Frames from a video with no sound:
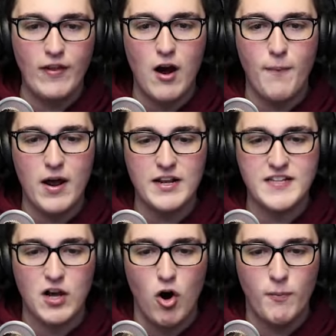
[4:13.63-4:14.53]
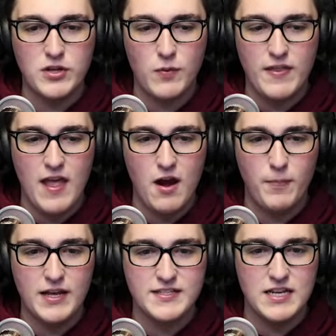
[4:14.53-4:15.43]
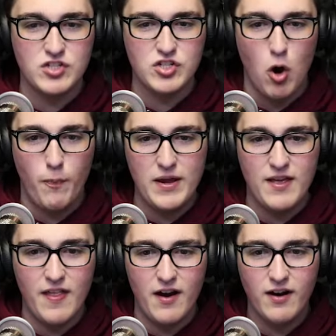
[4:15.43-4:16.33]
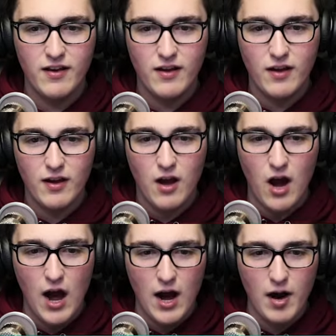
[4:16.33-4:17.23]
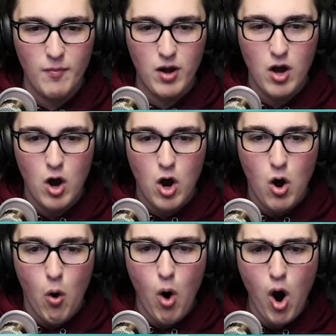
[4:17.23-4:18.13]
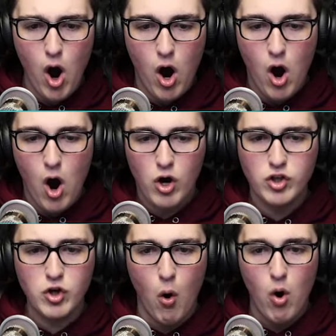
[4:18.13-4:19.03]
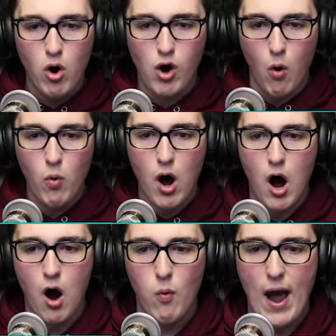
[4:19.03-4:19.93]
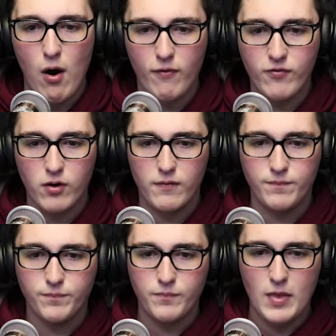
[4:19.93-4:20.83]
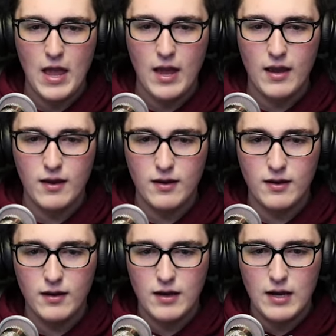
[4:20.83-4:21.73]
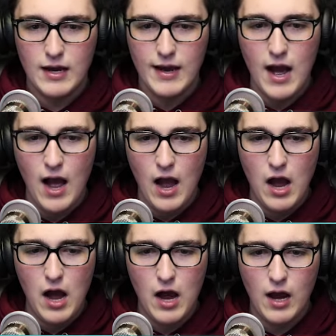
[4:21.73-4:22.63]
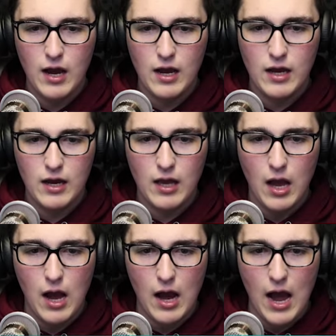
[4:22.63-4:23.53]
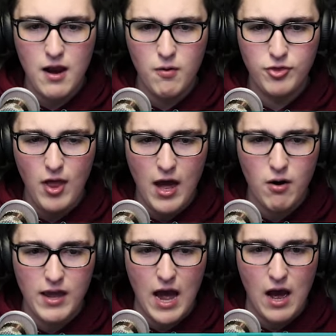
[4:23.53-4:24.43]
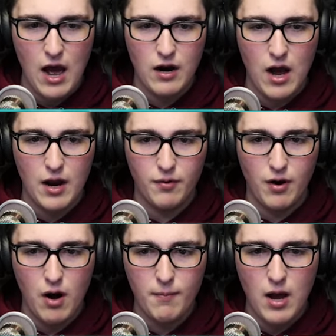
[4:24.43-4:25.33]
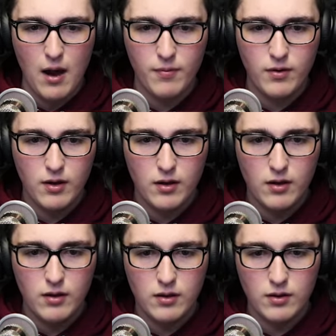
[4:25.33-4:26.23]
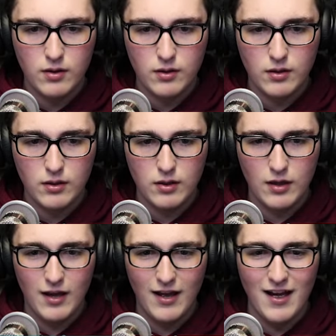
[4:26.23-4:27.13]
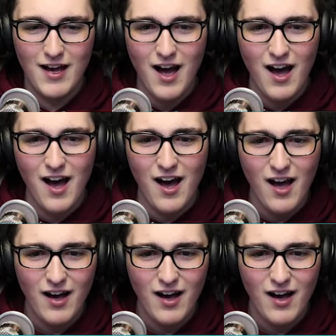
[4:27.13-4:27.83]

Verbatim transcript: a flower pot, I'd say go in between there because that's just OP in there. um, go here. Go, go. Oh Does wow. Does a leaf blend in with these leaves? I don't think uh, I blend in with these leaves. I don't. I don't. Yeah. I. Don't, I don't know. I'm Why not, would they make me a leaf block if I barely? I, I mean, I